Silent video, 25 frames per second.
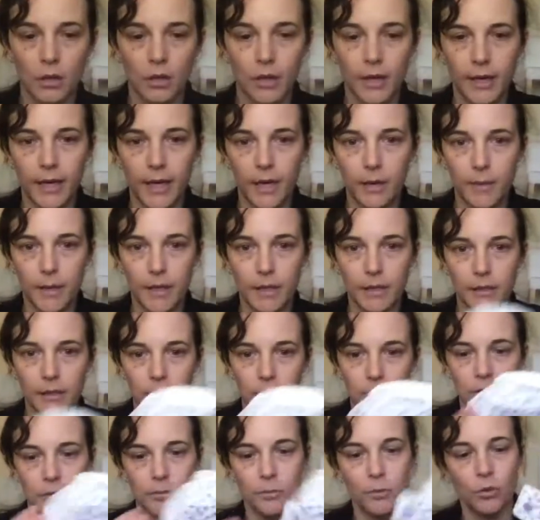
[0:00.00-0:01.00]
I can make it a
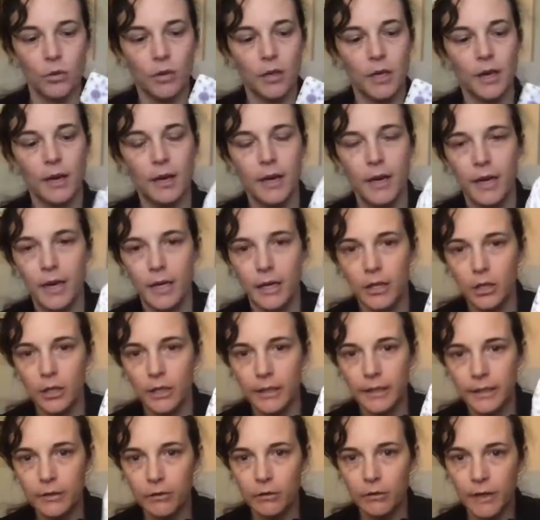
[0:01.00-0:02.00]
little smaller. You
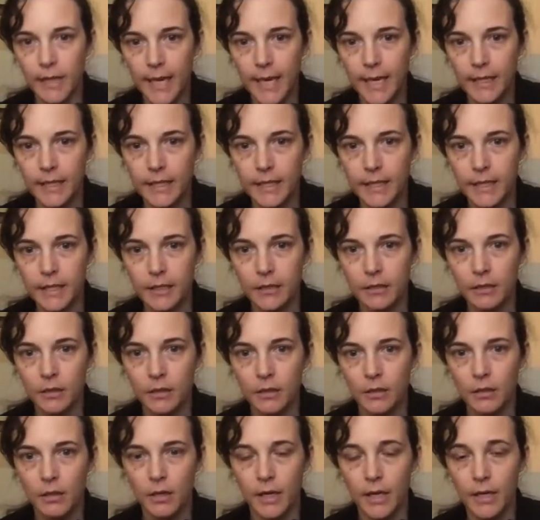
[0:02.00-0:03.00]
got little legs.
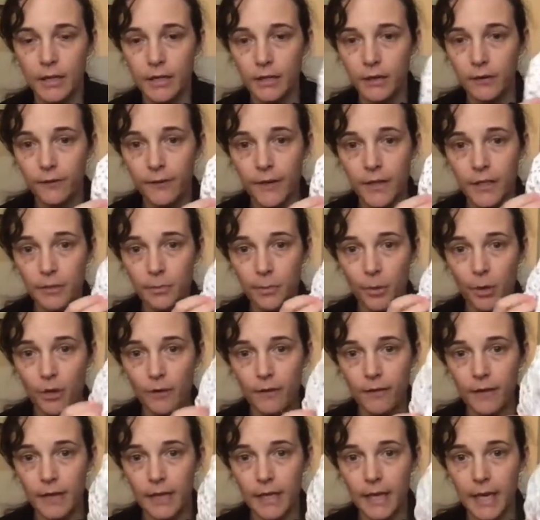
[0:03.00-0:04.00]
Okay, so it fits
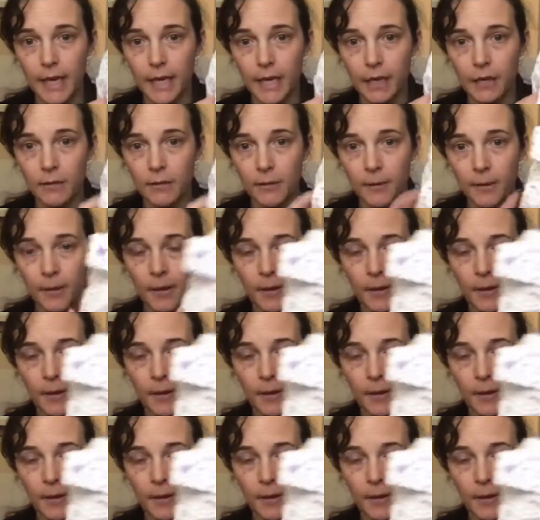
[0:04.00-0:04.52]
perfectly,